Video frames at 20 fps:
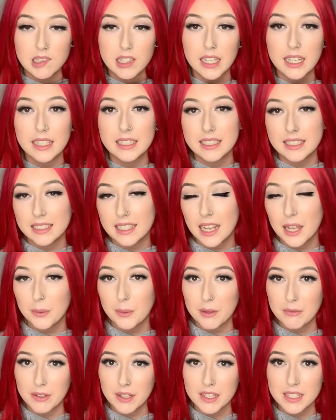He did,
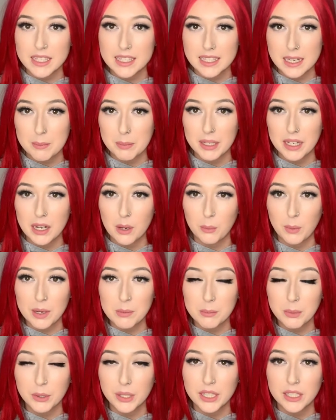however, step in at one
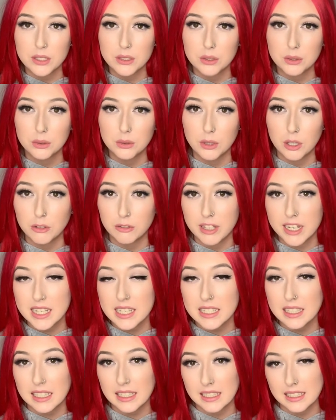point to
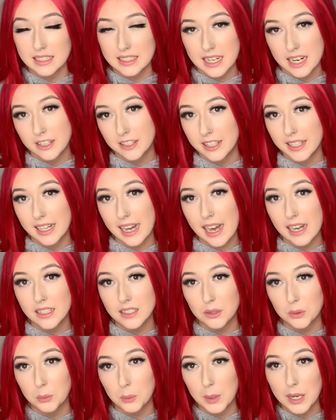arrest and interrogate
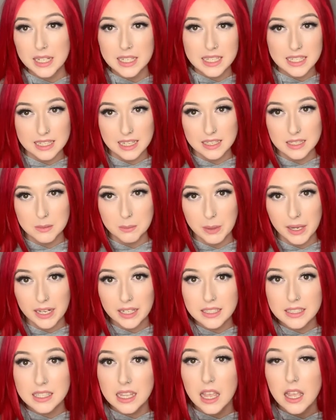one
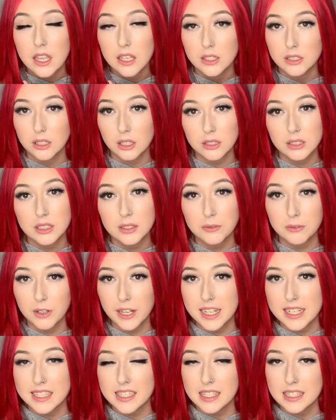suspect, Dr.
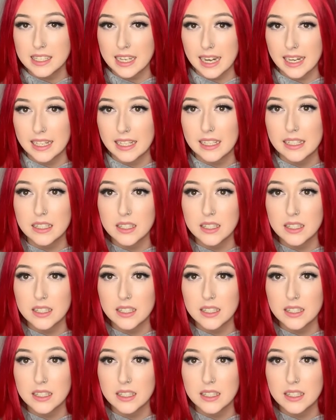Francis E.